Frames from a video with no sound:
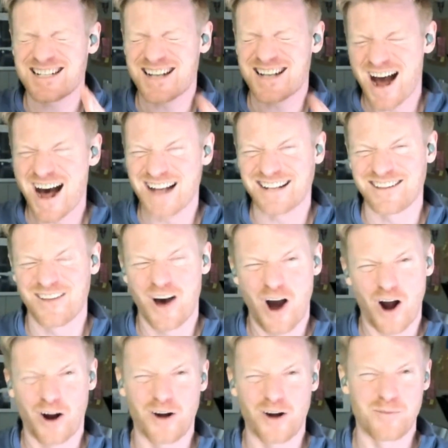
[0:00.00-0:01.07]
not the
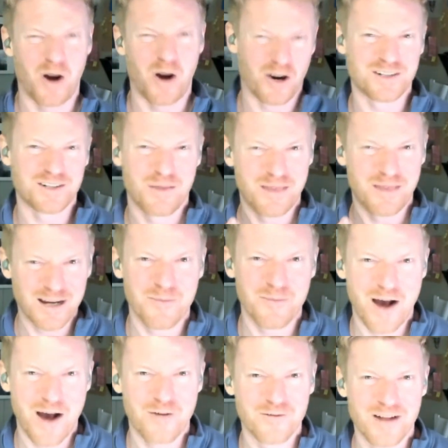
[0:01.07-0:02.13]
hard part to think
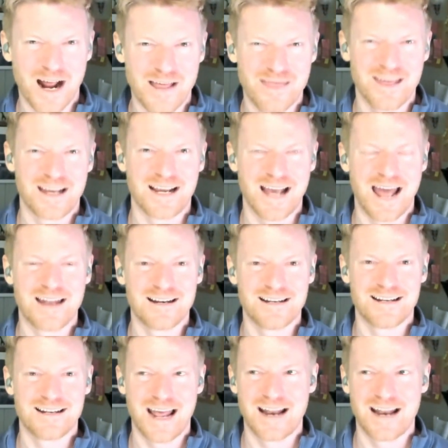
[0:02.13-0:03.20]
about, I think.
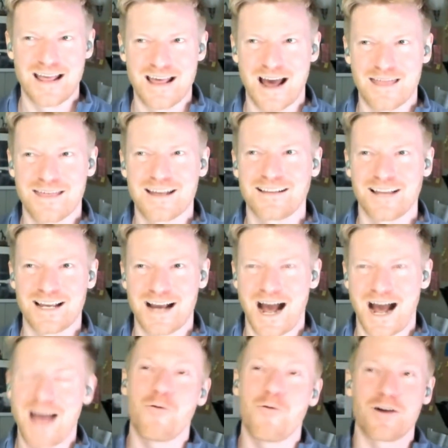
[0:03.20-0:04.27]
And I think like
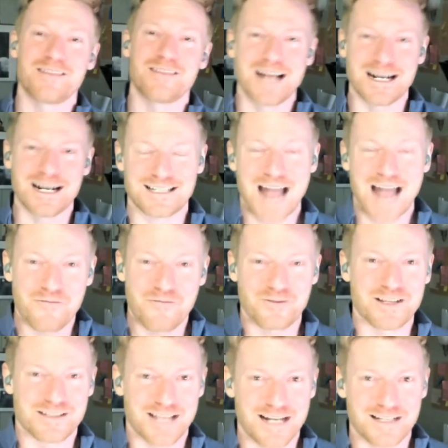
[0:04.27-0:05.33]
I wanted the next half of
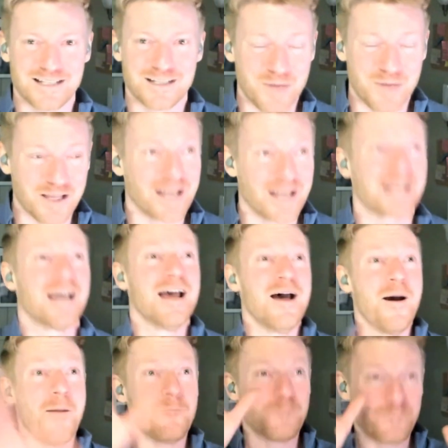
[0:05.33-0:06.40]
the sentence to be like,
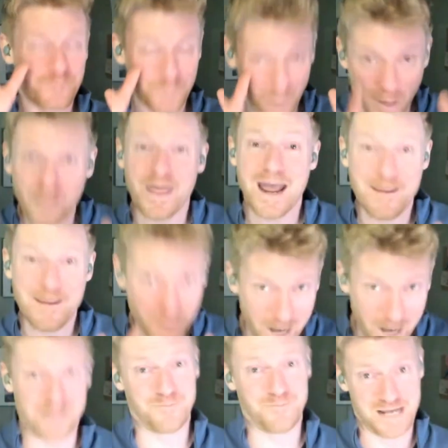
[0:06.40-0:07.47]
but they
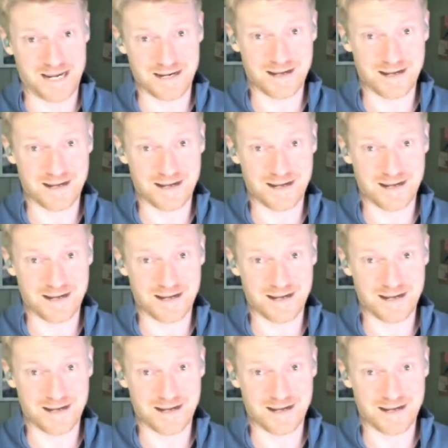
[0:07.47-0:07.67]
might be.